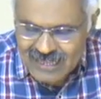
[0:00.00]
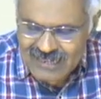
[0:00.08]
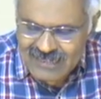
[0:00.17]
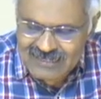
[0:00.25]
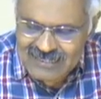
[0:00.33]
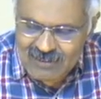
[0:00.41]

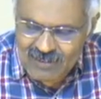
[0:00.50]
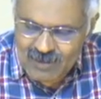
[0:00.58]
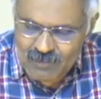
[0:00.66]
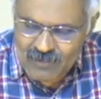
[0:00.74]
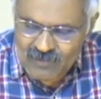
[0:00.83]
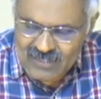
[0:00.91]
is
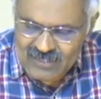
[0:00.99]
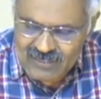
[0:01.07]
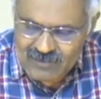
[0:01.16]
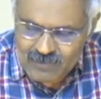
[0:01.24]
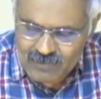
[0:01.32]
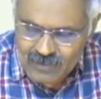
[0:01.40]
developed
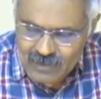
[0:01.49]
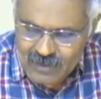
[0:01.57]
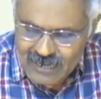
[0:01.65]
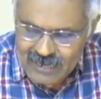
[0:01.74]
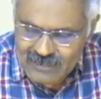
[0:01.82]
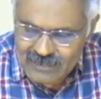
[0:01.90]
first,
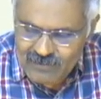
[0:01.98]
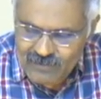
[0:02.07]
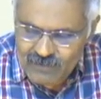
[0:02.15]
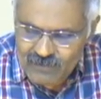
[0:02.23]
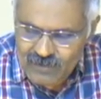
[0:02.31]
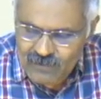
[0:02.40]

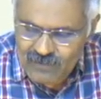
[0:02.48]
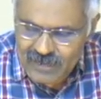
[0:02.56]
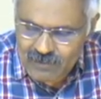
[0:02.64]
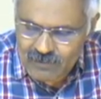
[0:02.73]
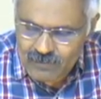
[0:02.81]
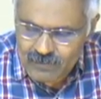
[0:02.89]
1955.